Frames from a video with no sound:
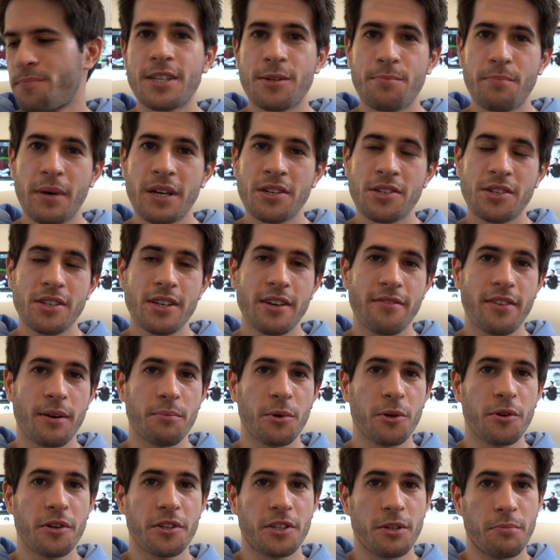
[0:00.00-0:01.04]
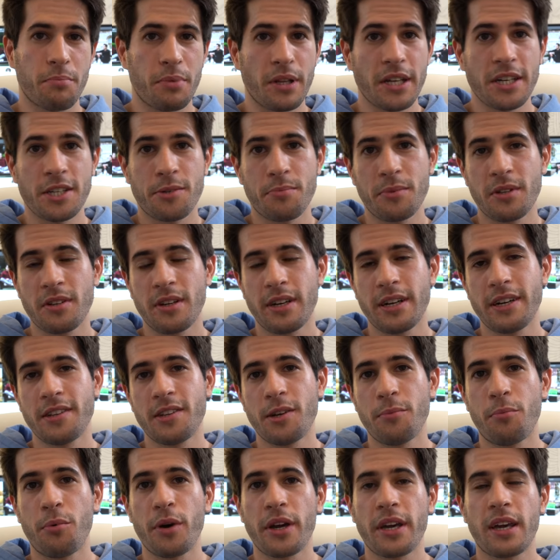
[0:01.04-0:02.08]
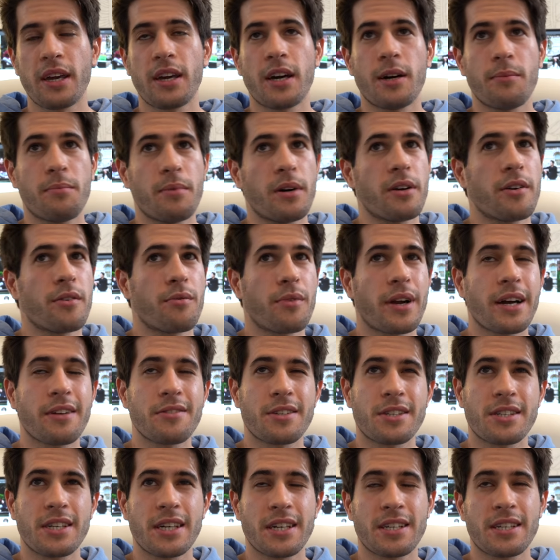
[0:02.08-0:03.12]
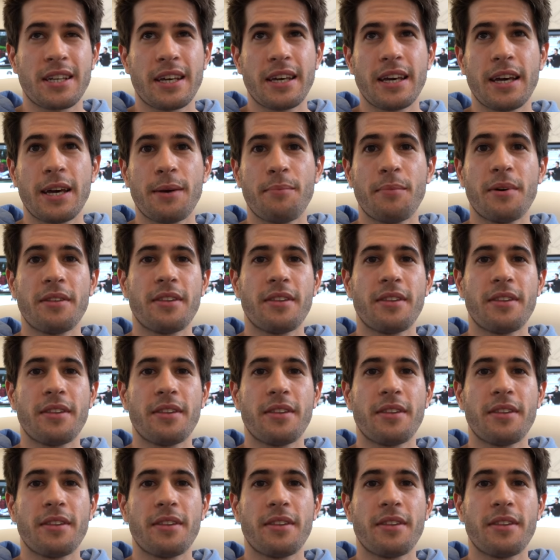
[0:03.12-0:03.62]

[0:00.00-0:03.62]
Especially if I'm going to placement, I end up waking up at around 6 a.m.